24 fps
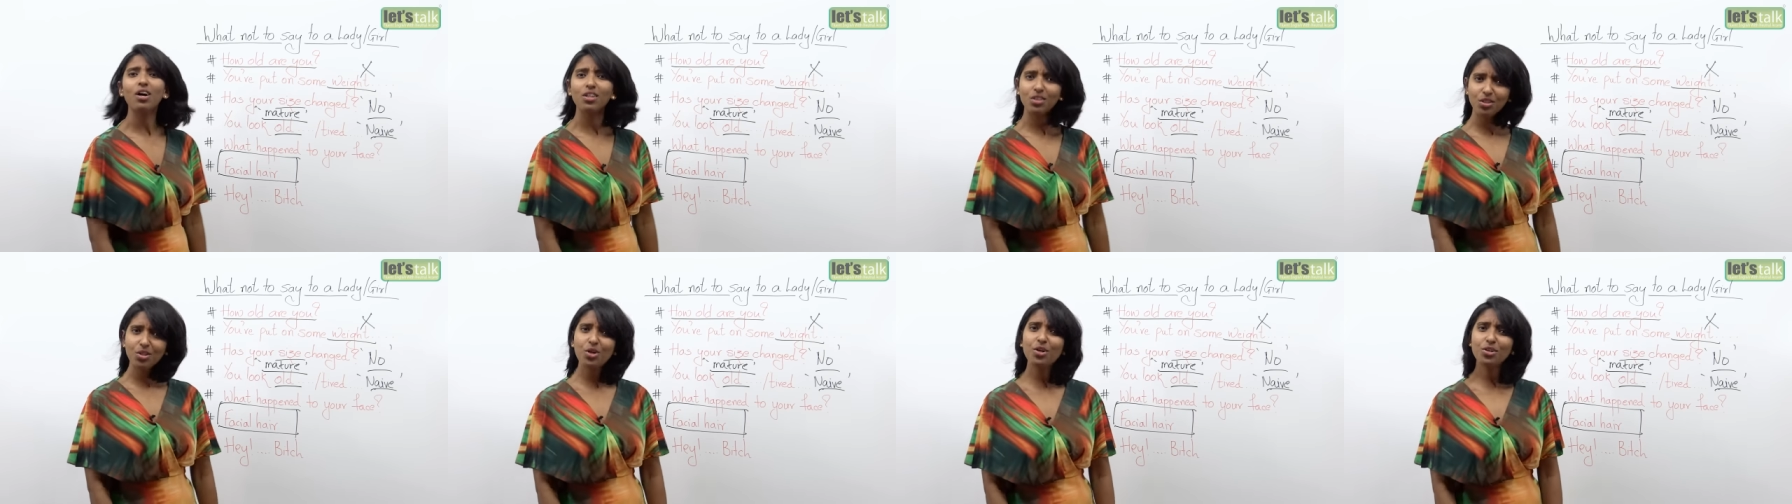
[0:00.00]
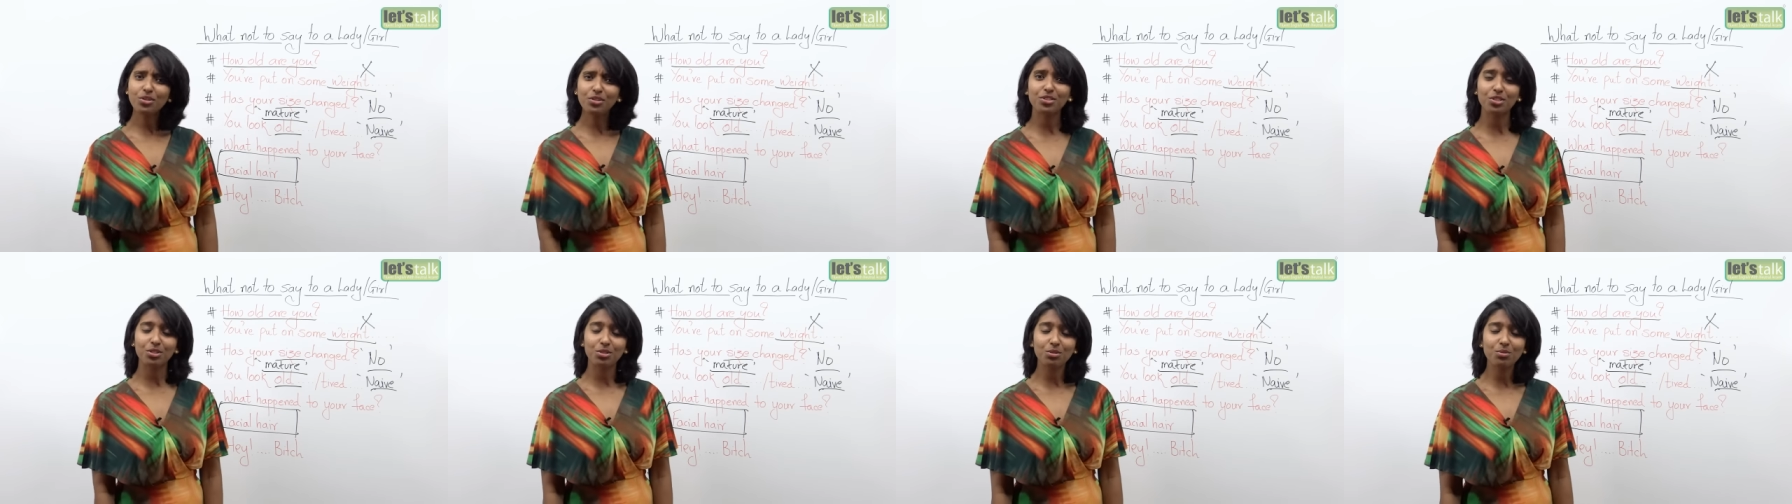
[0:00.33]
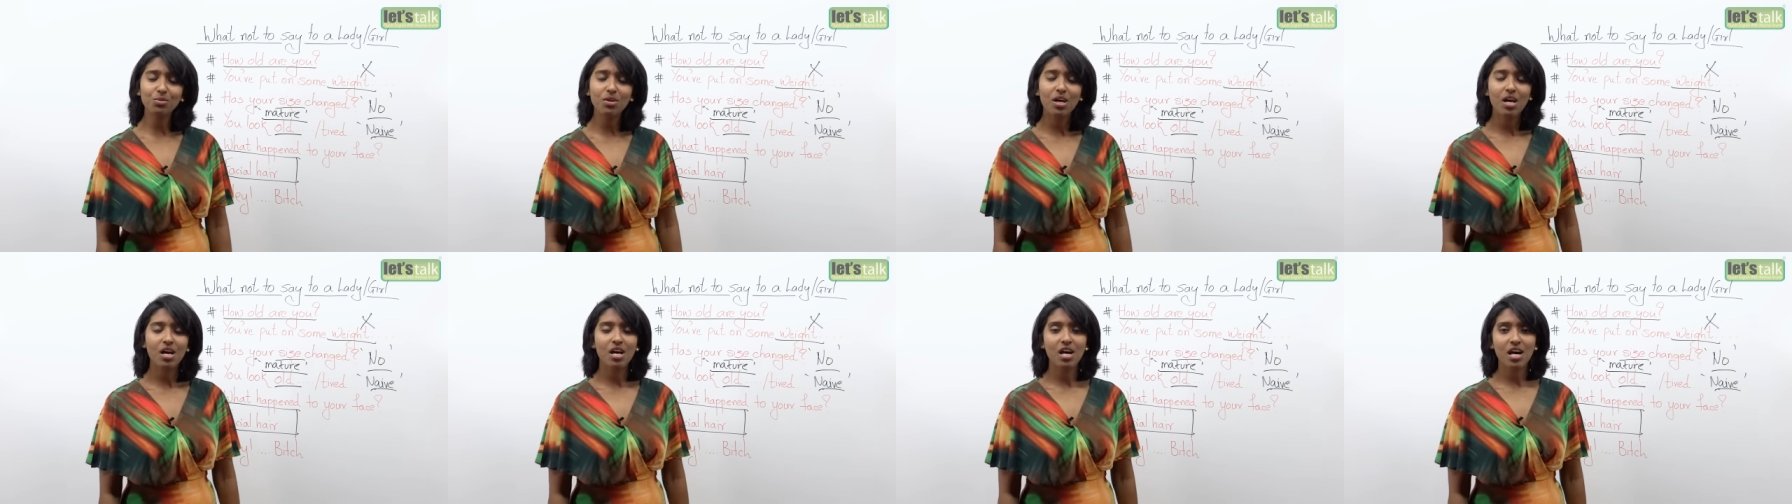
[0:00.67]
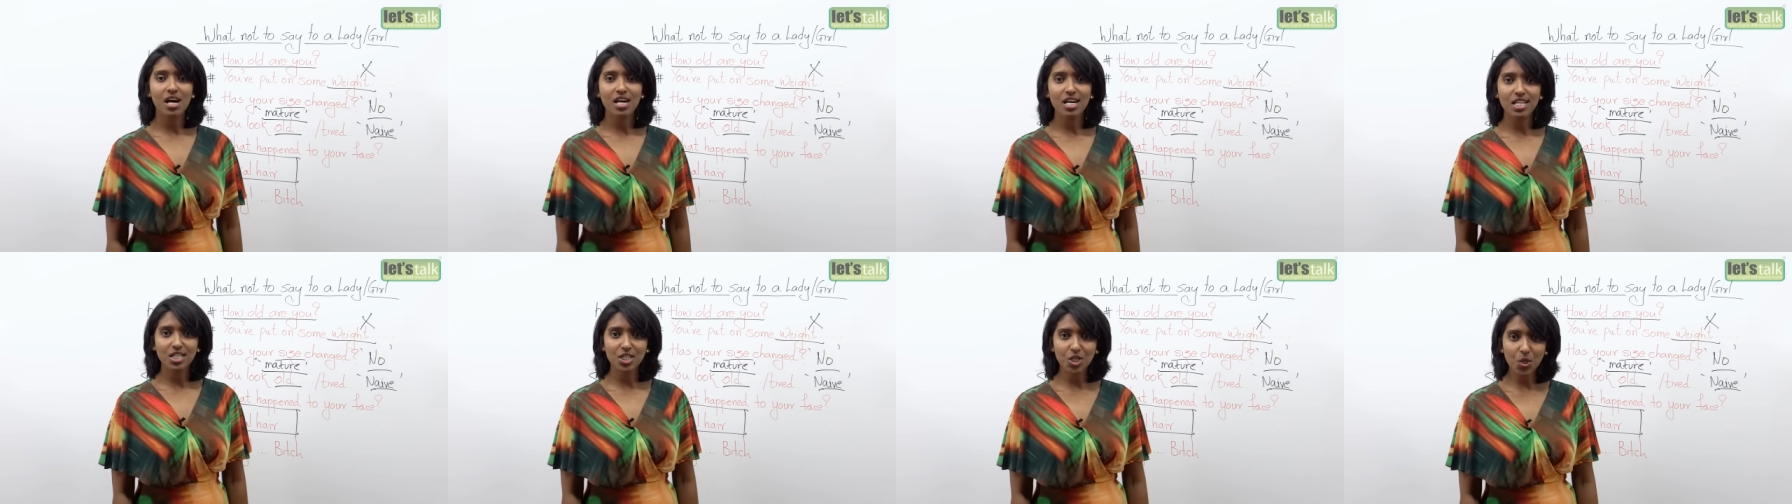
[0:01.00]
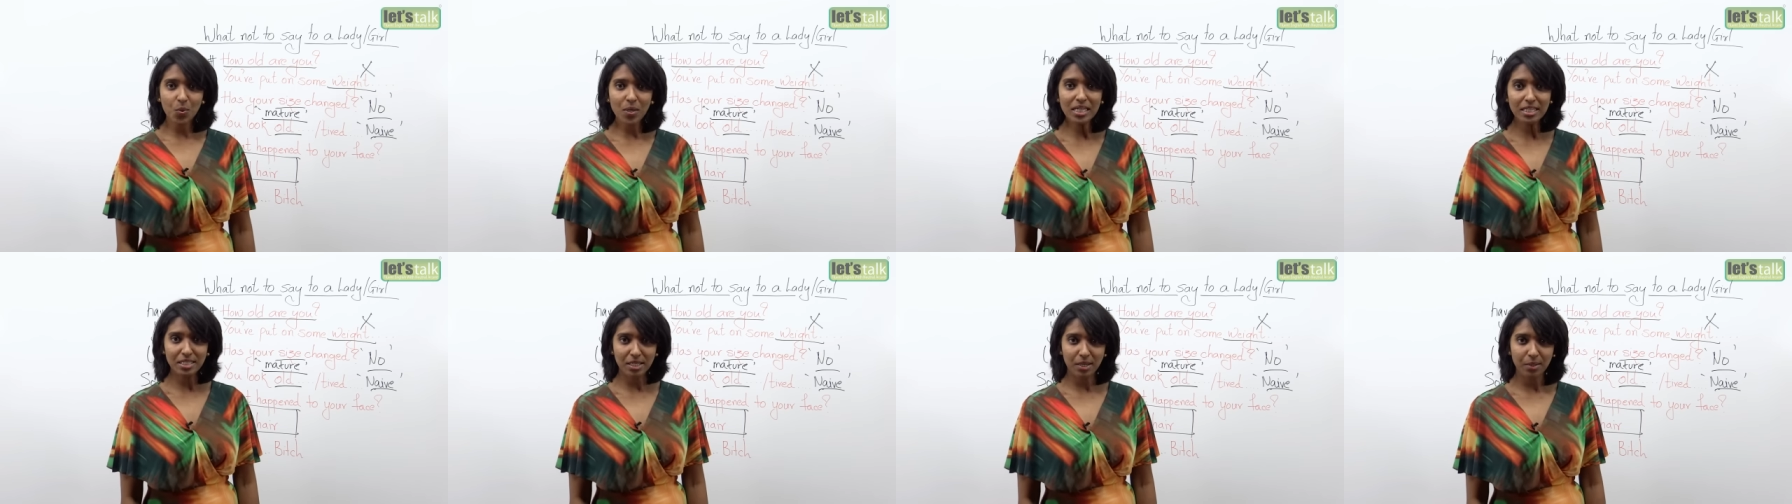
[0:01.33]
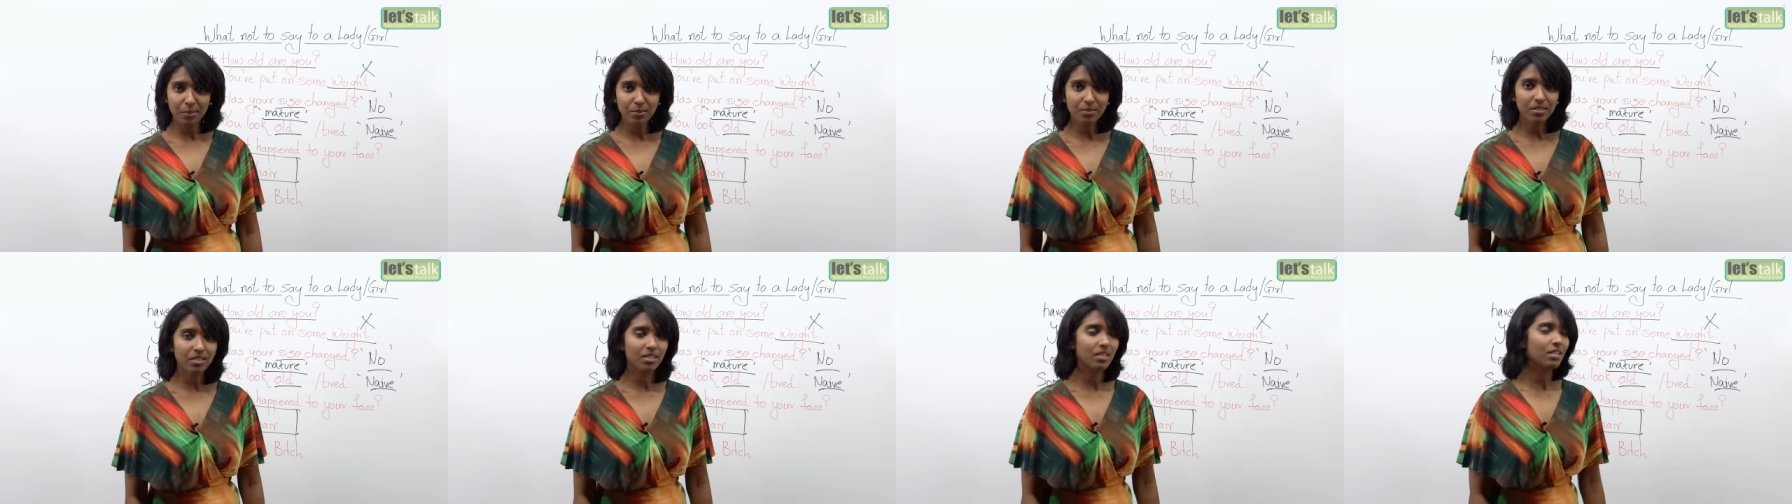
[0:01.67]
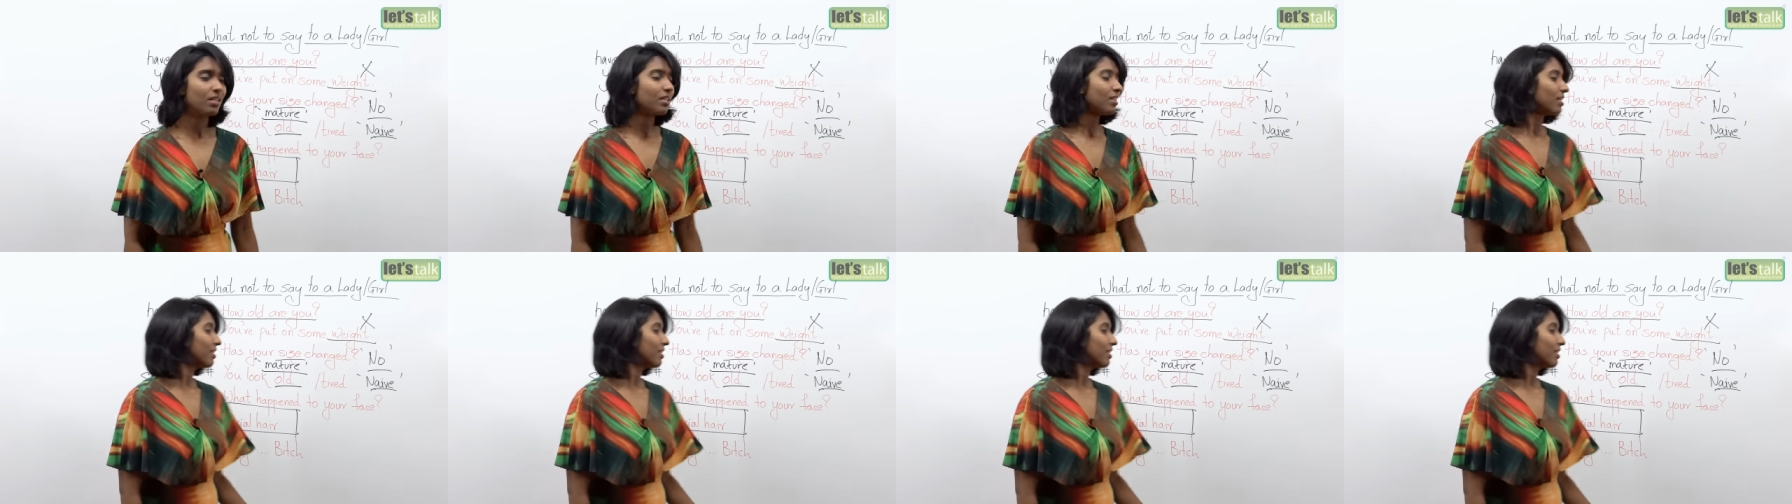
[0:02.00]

No, you do. No, I don't.